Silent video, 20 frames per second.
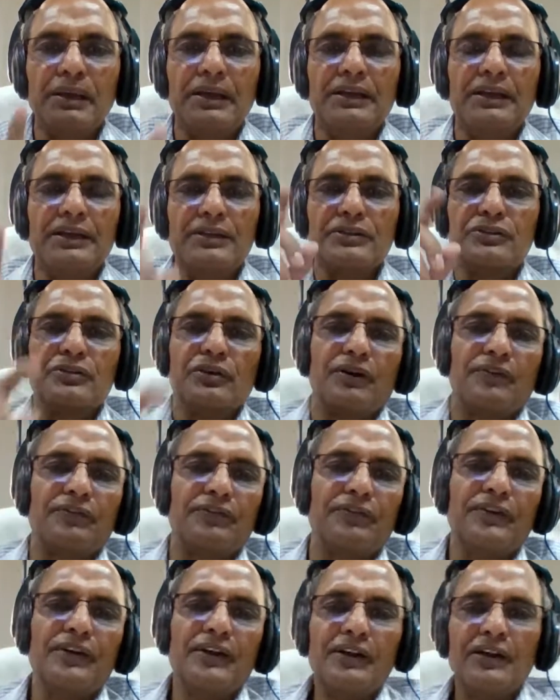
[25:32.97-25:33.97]
billions of
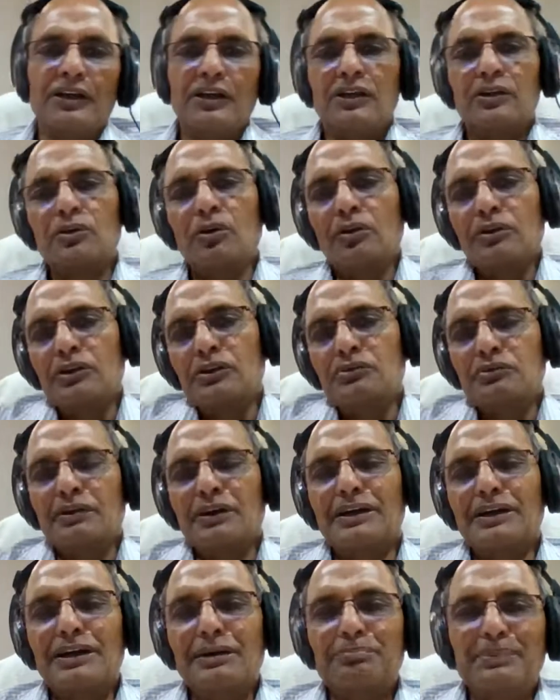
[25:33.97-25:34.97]
dollars
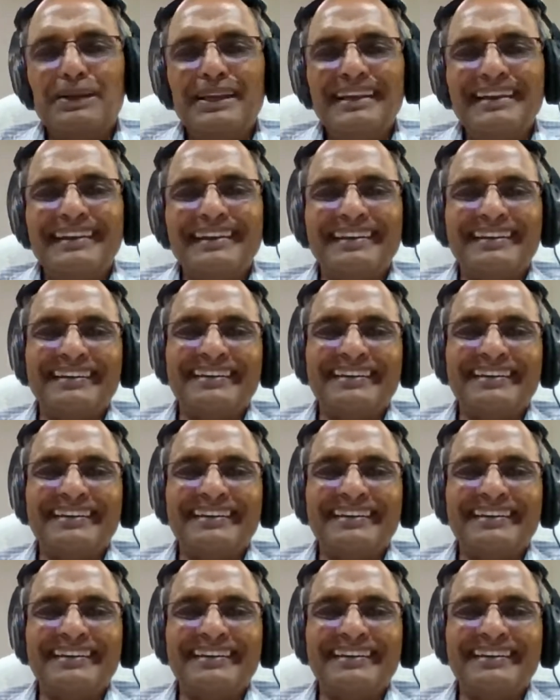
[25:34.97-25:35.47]
to a company.